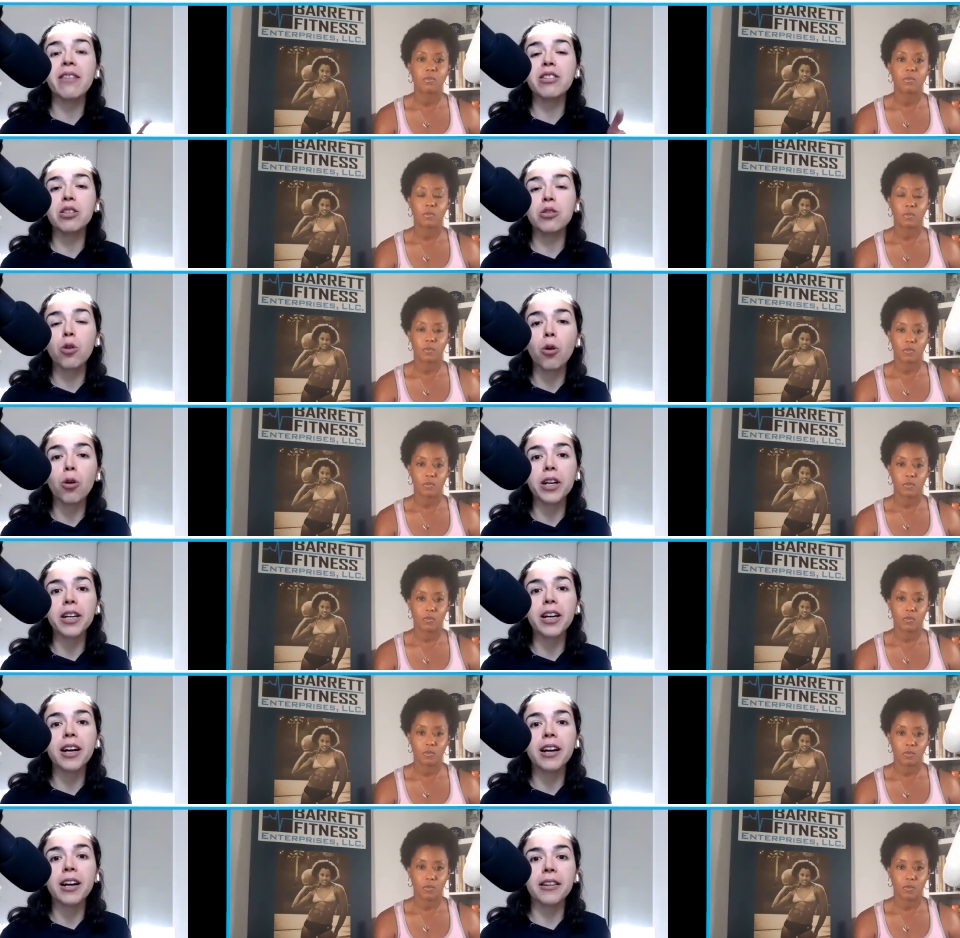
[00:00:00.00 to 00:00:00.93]
Speaker 1: a
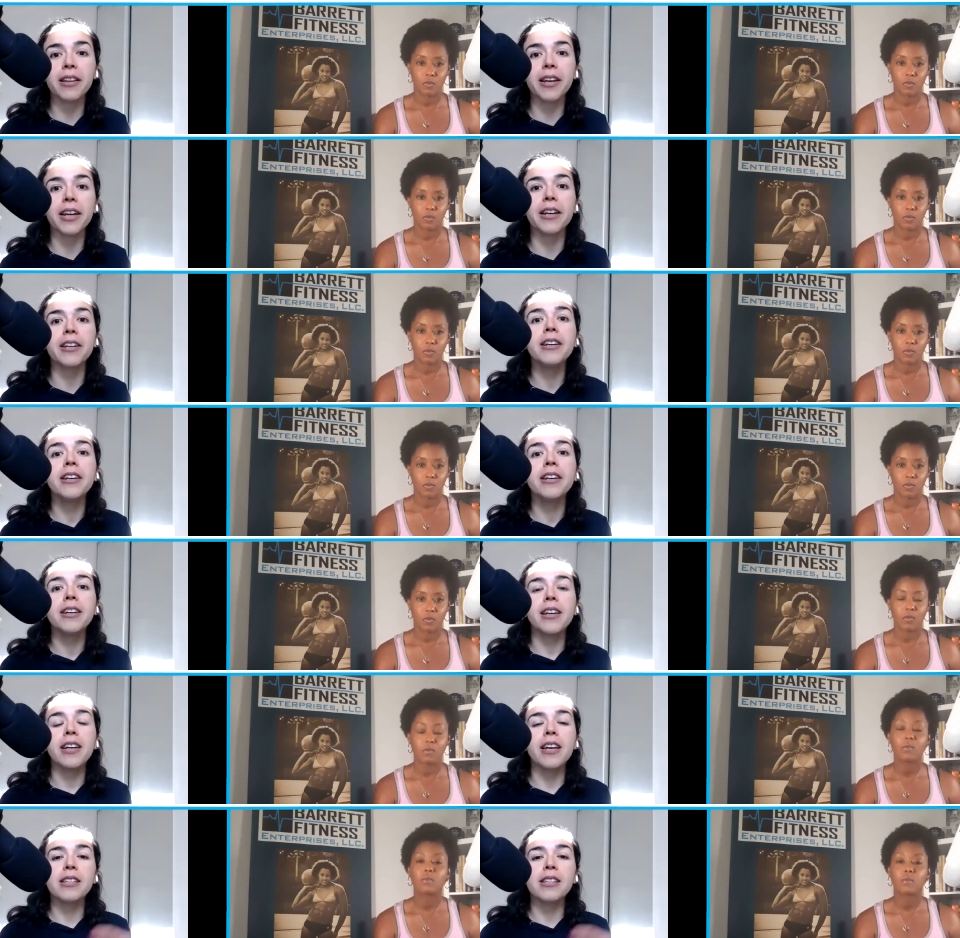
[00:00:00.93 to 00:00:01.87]
scorecard there.
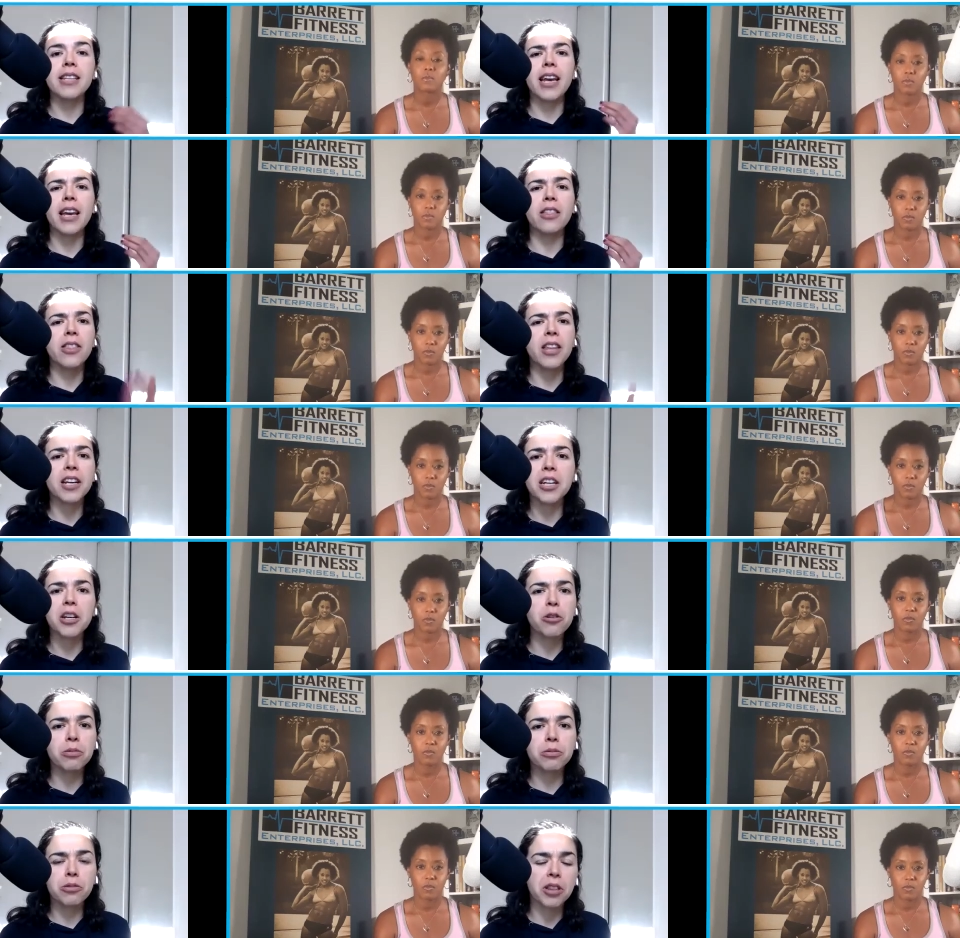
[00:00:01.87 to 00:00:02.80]
It's a
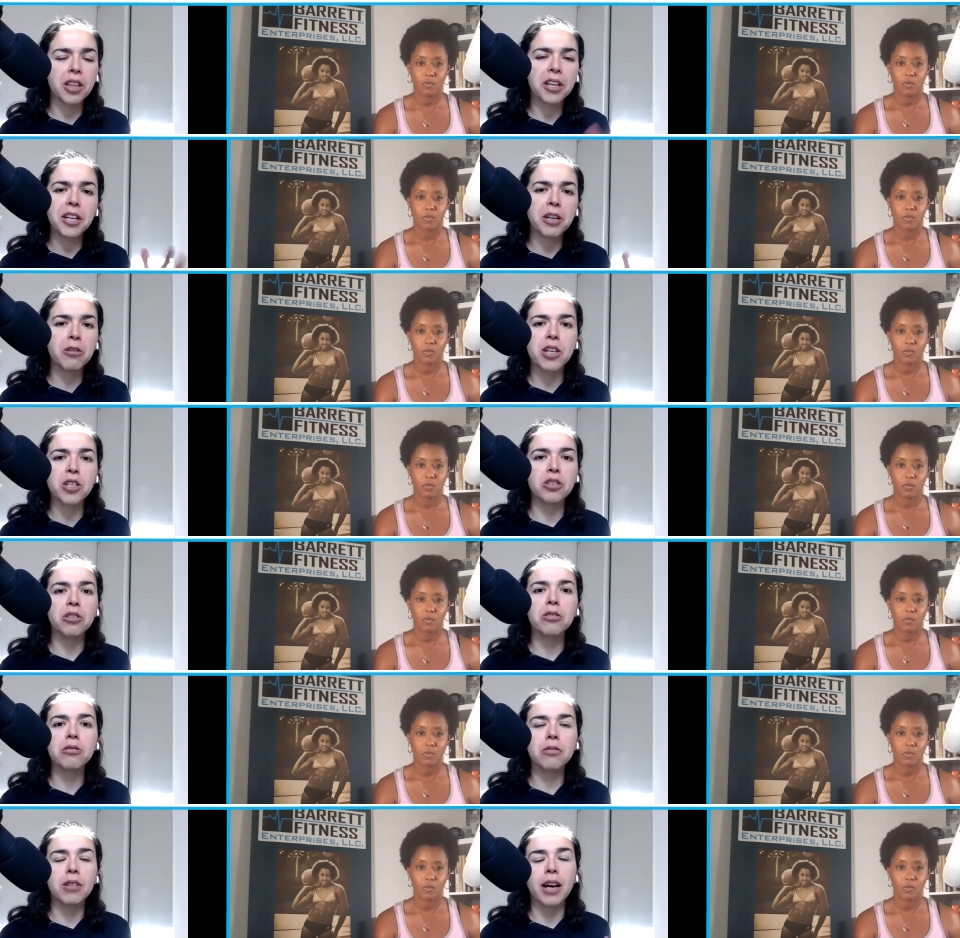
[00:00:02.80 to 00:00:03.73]
30, 30
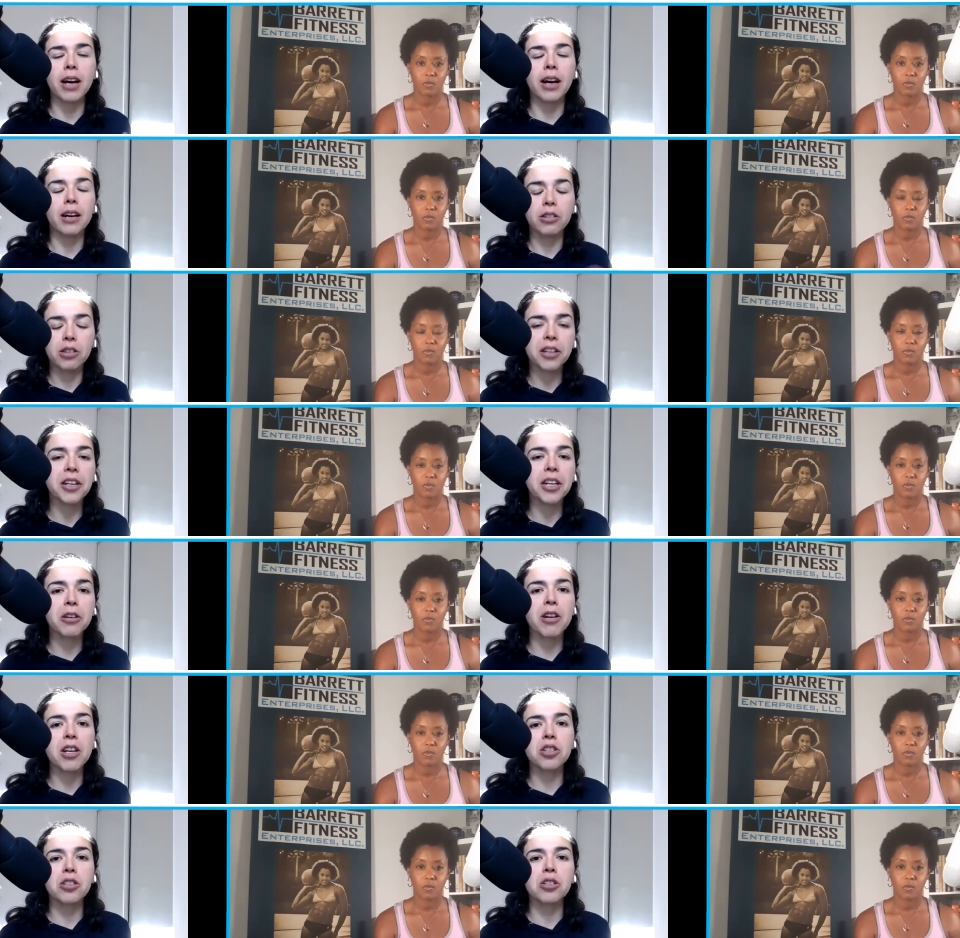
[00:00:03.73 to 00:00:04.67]
question uh, 30
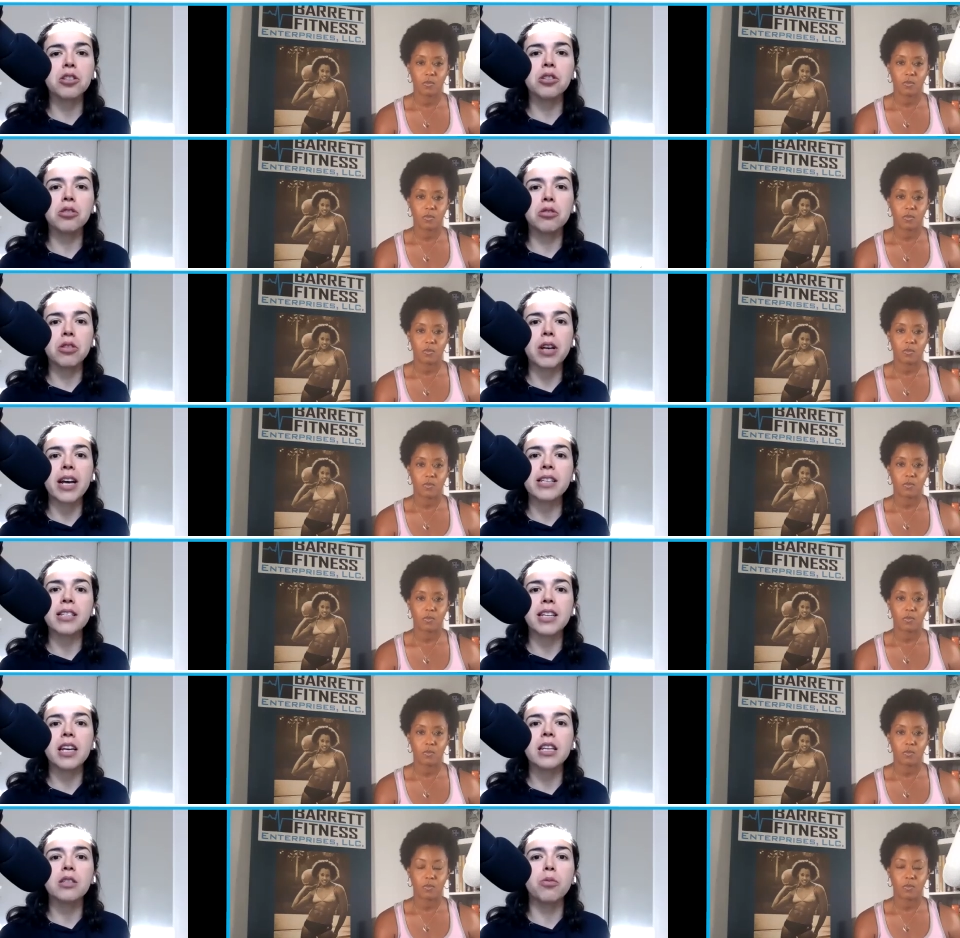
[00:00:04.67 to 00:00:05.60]
questions to
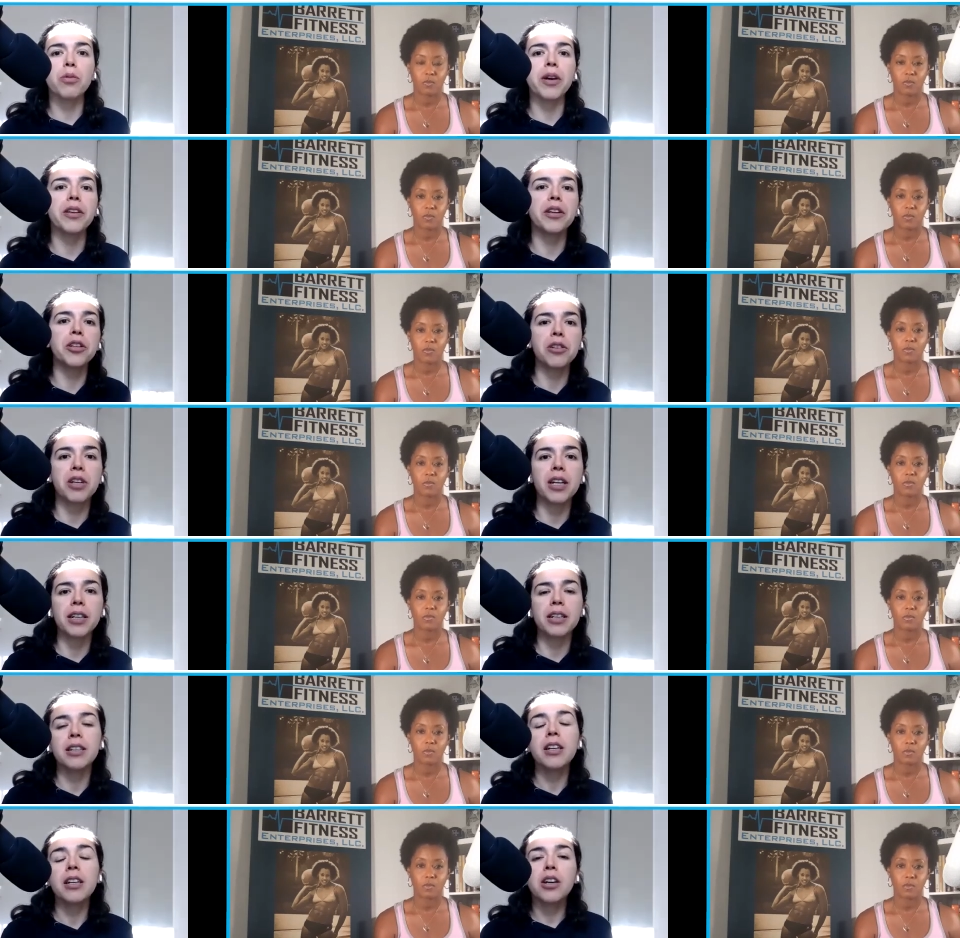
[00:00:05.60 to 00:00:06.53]
assess whether
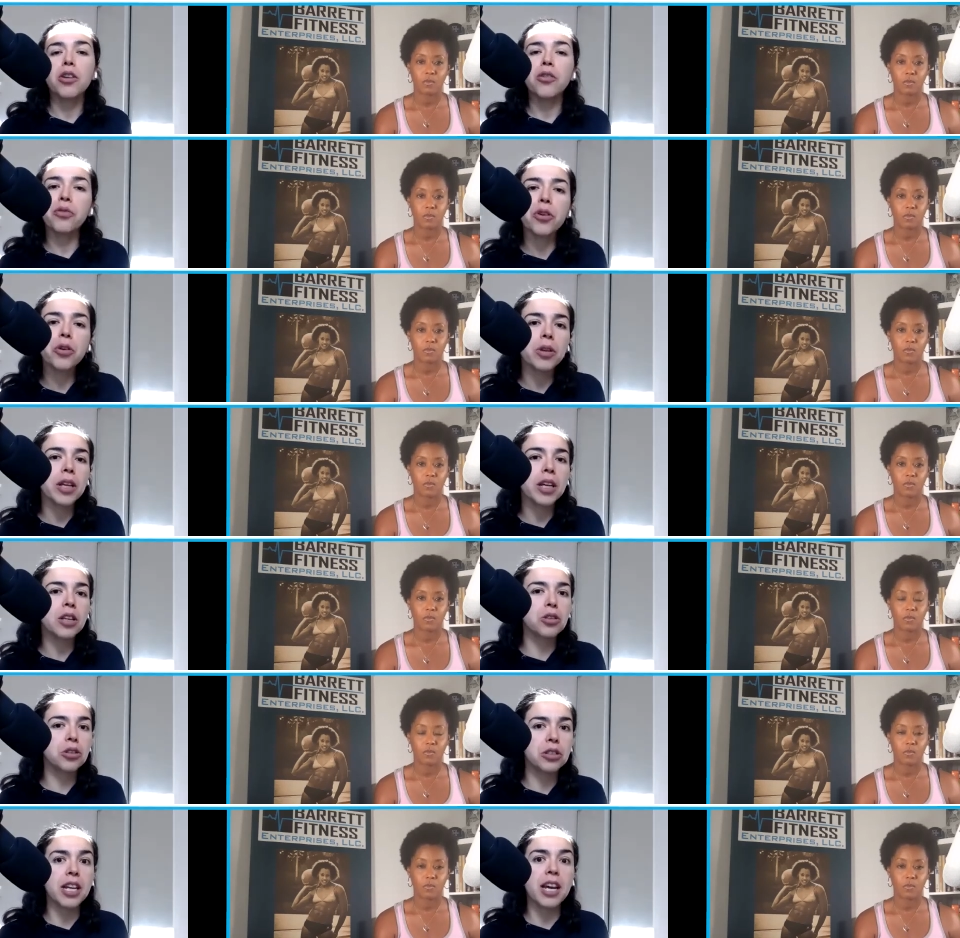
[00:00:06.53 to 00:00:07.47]
you're
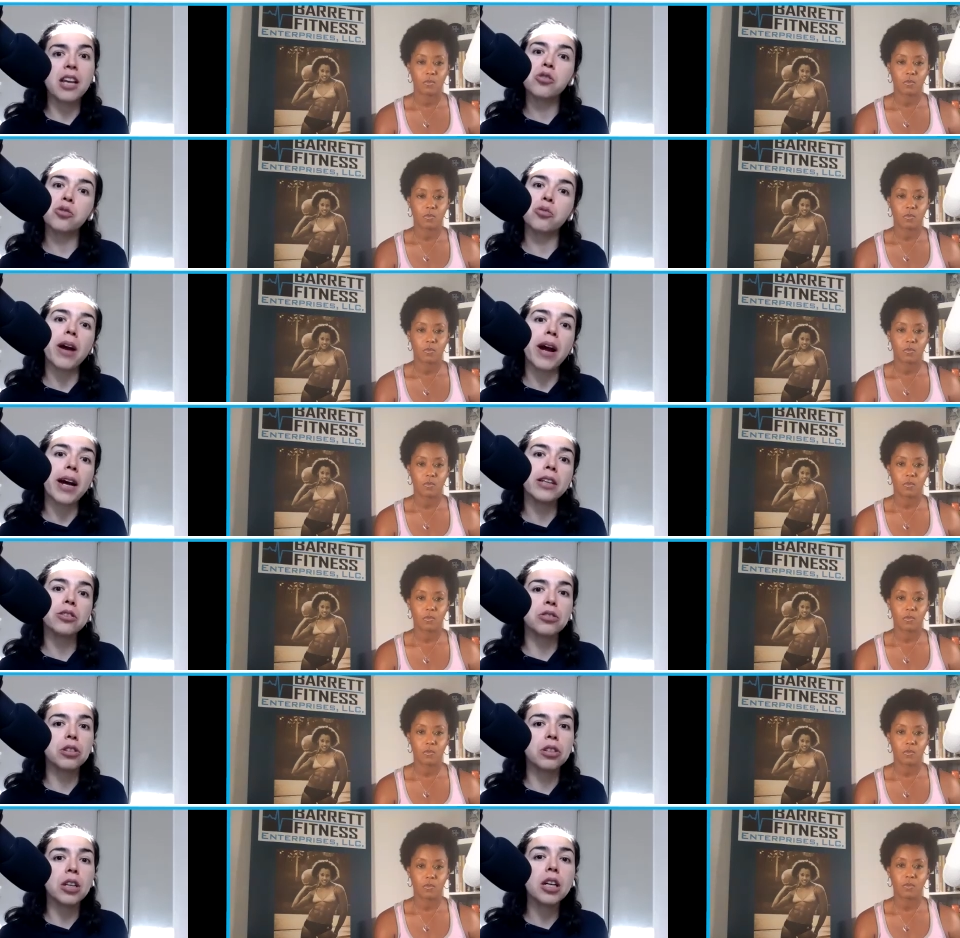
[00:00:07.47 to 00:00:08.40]
fueling your days right
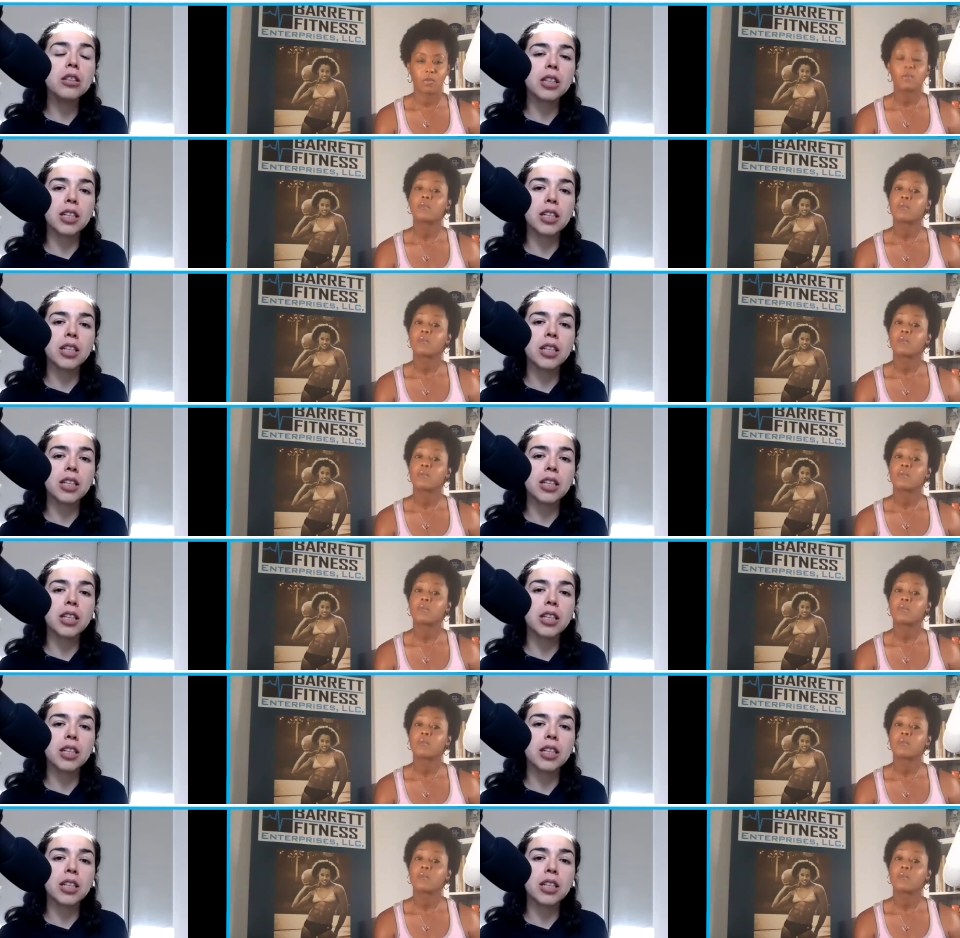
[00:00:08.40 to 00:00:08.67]
or not.